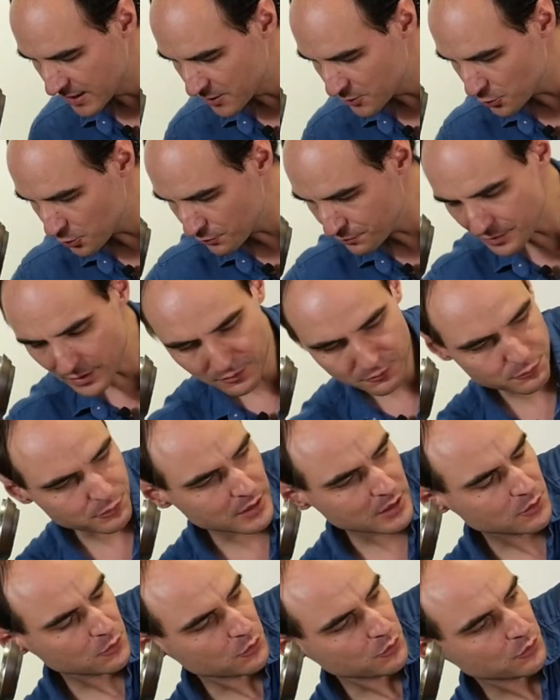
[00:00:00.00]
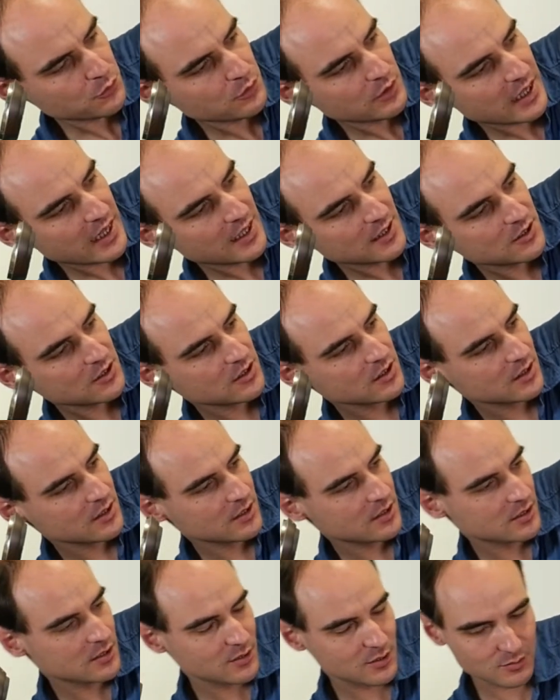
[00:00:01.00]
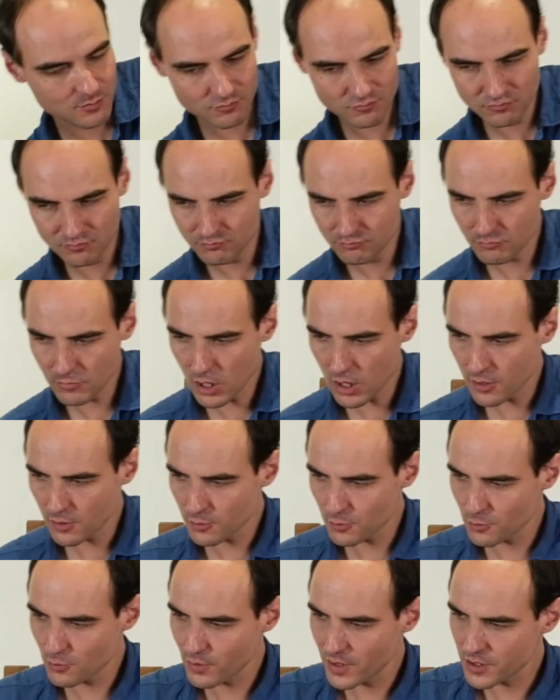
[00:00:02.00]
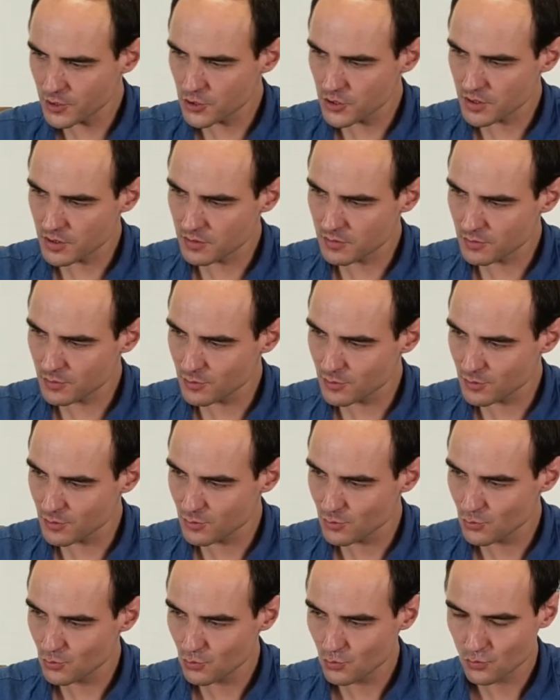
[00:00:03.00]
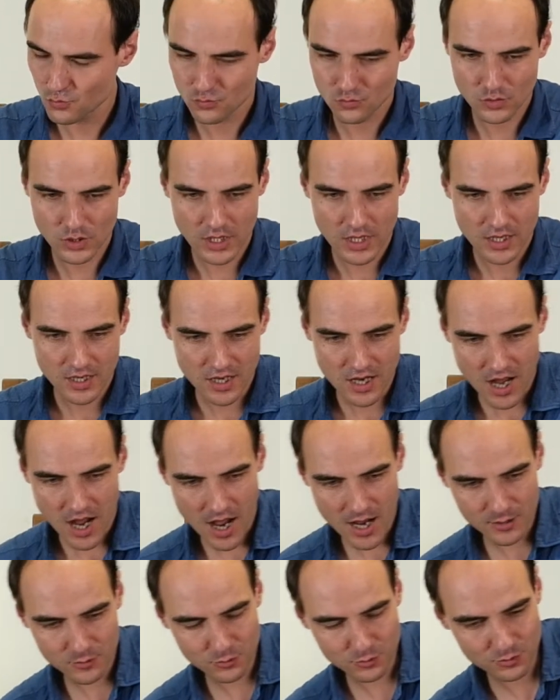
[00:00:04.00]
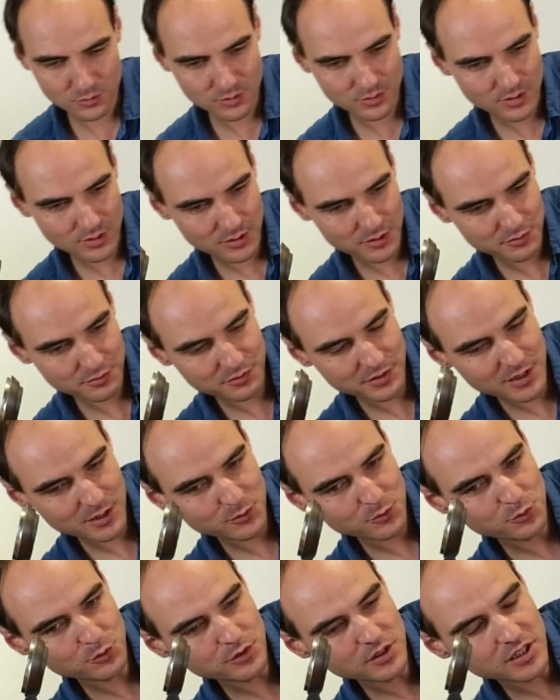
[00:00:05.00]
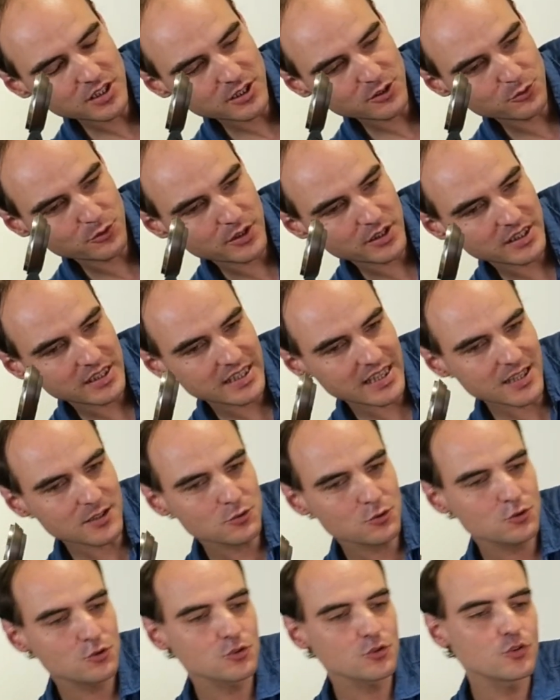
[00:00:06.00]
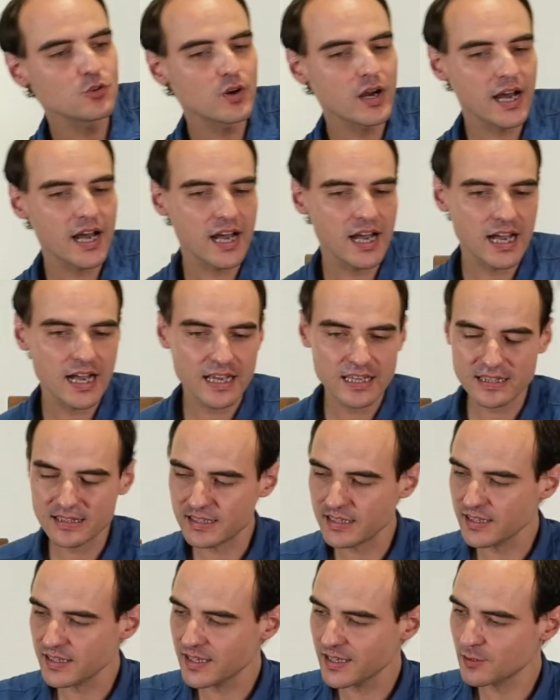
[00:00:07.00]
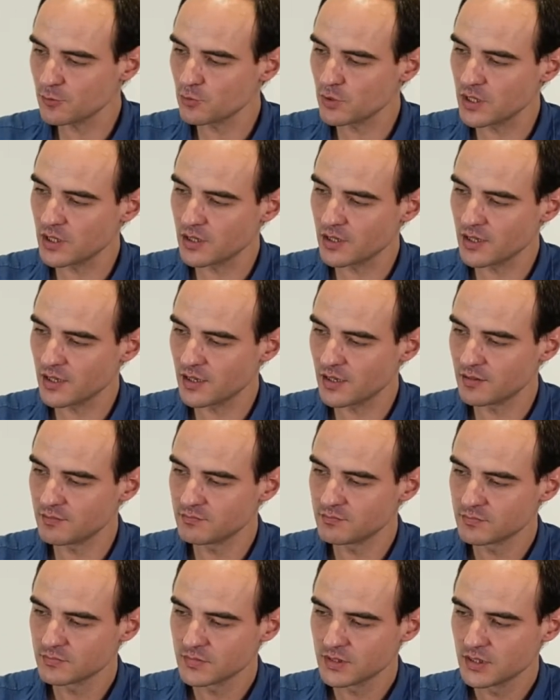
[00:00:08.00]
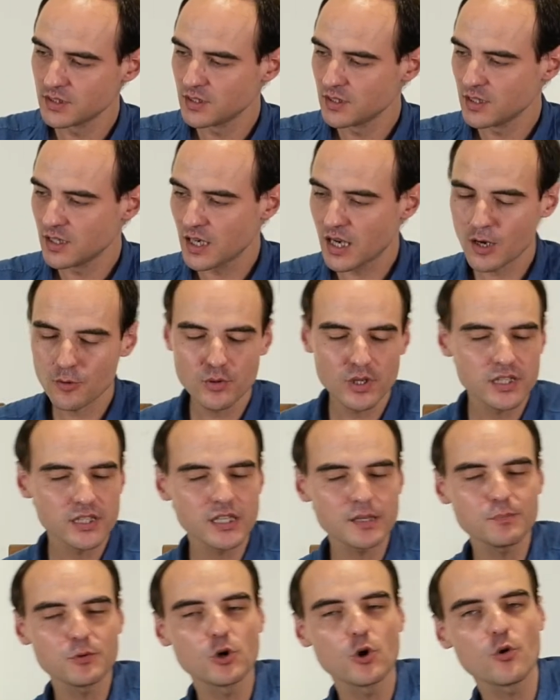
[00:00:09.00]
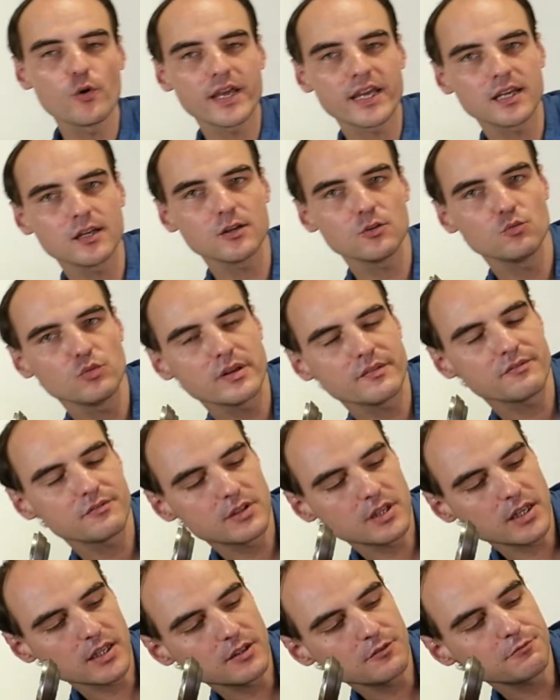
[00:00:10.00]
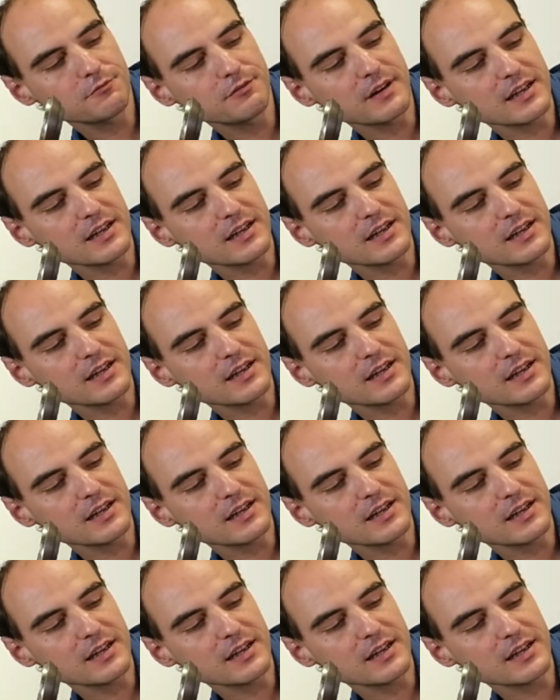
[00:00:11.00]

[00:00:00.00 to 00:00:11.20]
So feel free to ask other questions. I don't feel too tea drunk yet, so I think I will keep going with the